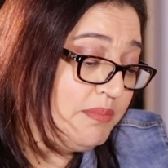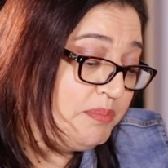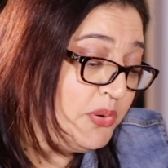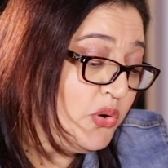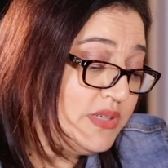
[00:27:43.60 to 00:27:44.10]

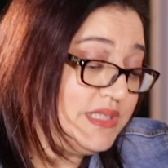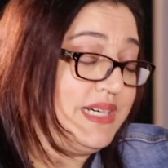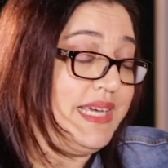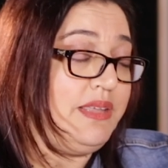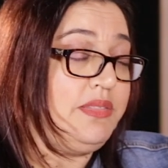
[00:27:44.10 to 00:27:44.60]

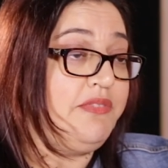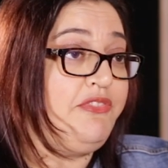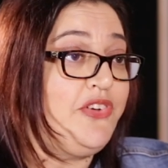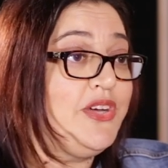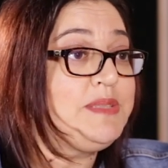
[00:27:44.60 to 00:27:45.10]
importantly, the
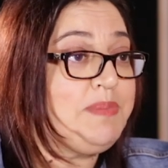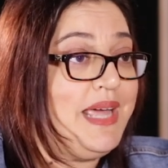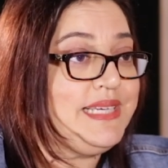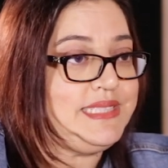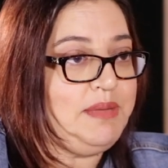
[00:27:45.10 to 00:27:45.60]
first
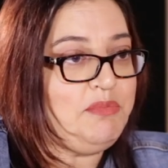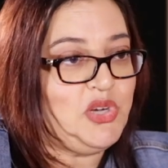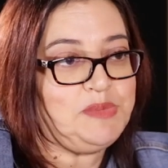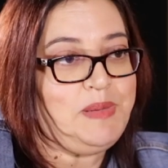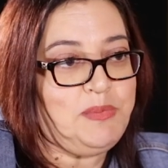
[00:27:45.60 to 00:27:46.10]
place that
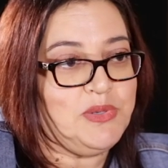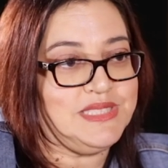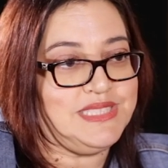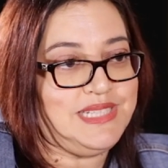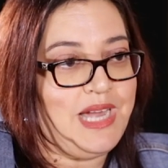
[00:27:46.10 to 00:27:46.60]
most people
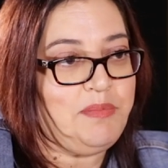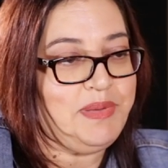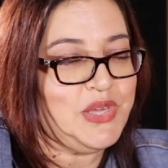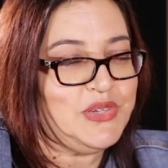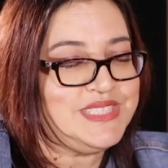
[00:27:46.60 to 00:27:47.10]
can start,
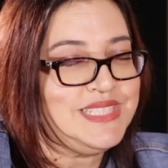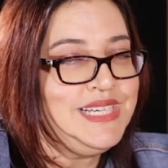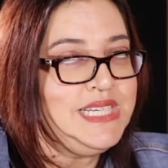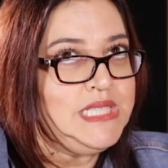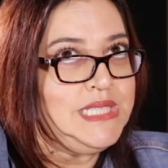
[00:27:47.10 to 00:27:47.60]
because
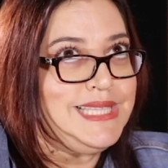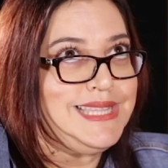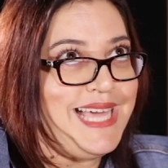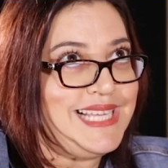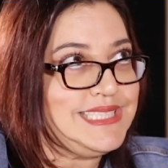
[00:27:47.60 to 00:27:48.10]

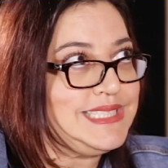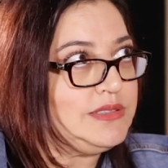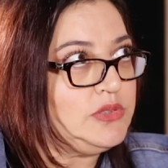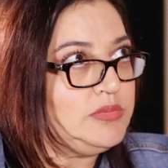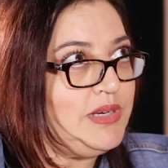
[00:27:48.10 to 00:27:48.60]
that's
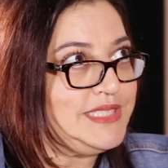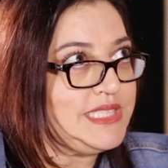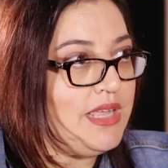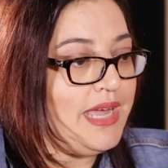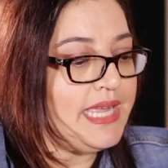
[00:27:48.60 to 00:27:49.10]

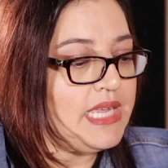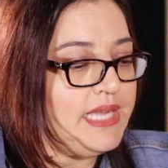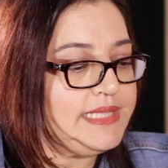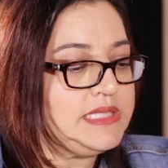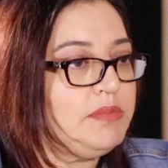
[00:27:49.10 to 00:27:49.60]
almost like
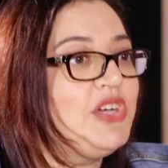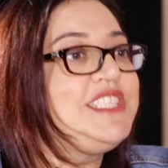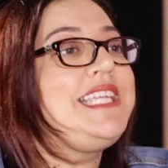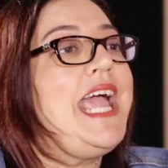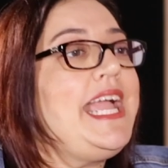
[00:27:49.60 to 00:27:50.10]
it's the
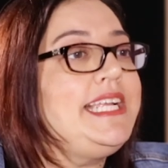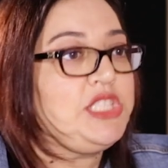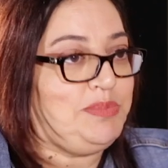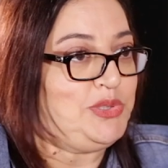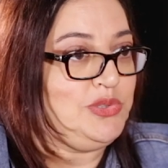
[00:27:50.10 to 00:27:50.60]
most
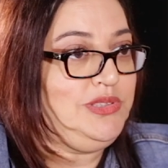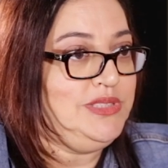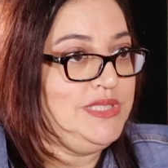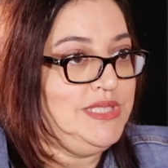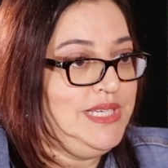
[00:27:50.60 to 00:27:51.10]
tangible,